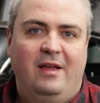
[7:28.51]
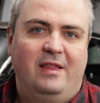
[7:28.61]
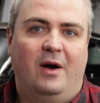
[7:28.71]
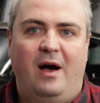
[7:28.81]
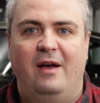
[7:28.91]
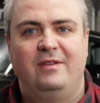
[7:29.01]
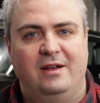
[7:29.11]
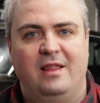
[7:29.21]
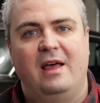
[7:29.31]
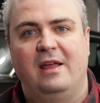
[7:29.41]
Now, I've
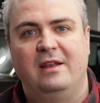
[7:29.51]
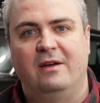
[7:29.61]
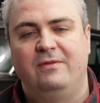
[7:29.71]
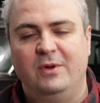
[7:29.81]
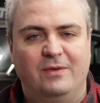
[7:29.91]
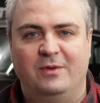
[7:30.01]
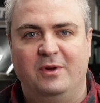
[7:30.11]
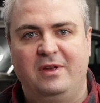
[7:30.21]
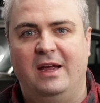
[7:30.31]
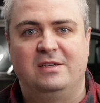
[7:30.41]
done that in a few different
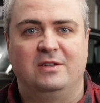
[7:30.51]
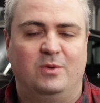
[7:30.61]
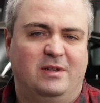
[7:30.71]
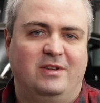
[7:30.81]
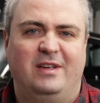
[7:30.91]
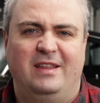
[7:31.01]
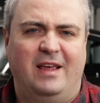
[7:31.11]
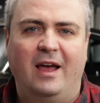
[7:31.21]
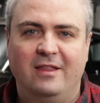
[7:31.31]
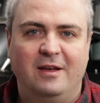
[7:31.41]
locations when I was looking at the
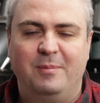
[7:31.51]
headlight